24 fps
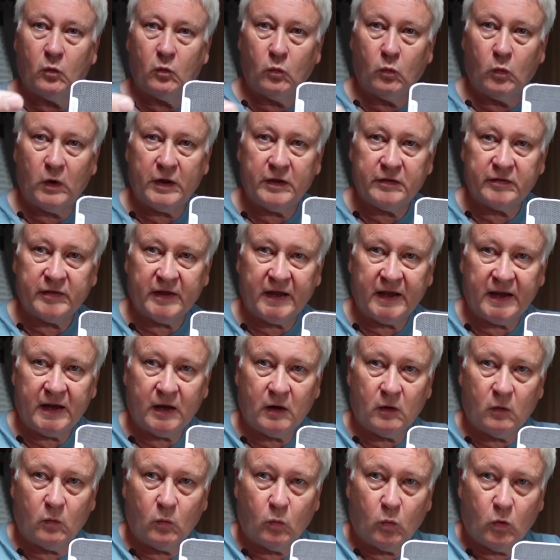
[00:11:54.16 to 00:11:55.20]
with a
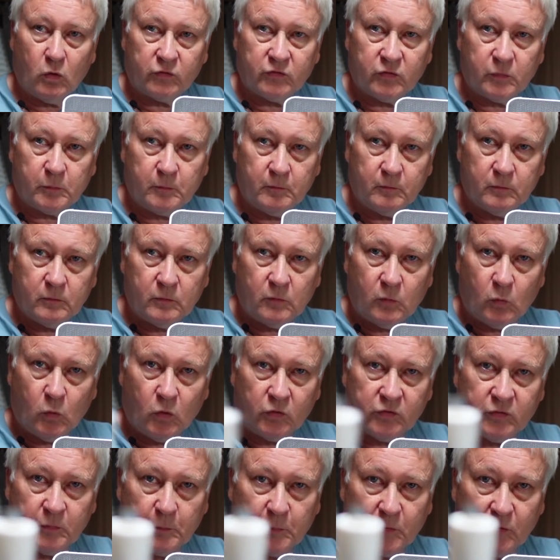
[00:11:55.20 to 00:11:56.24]

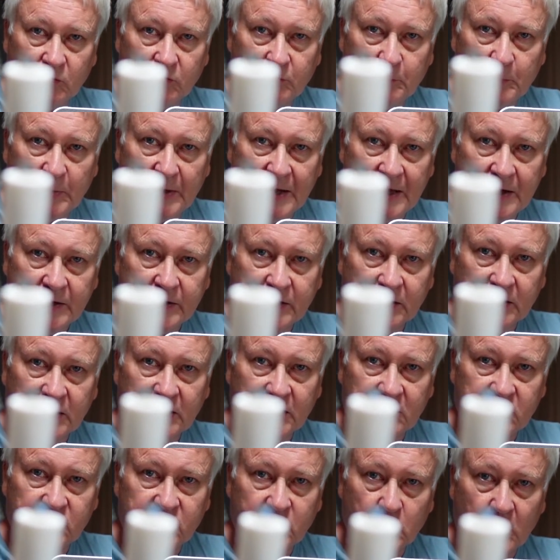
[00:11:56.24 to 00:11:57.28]
waterproof plug, in
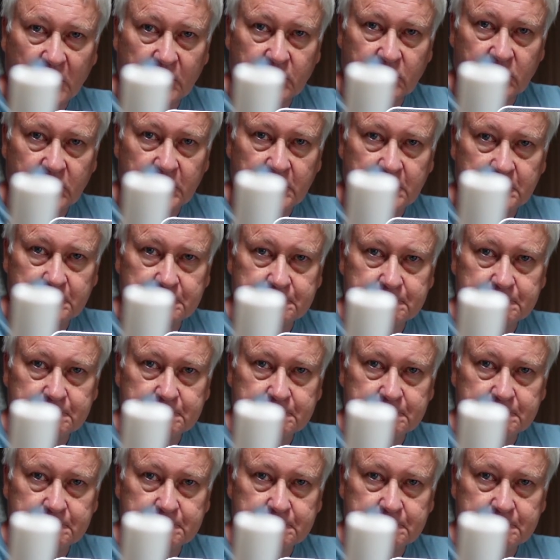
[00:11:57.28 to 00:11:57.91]
case you're wondering.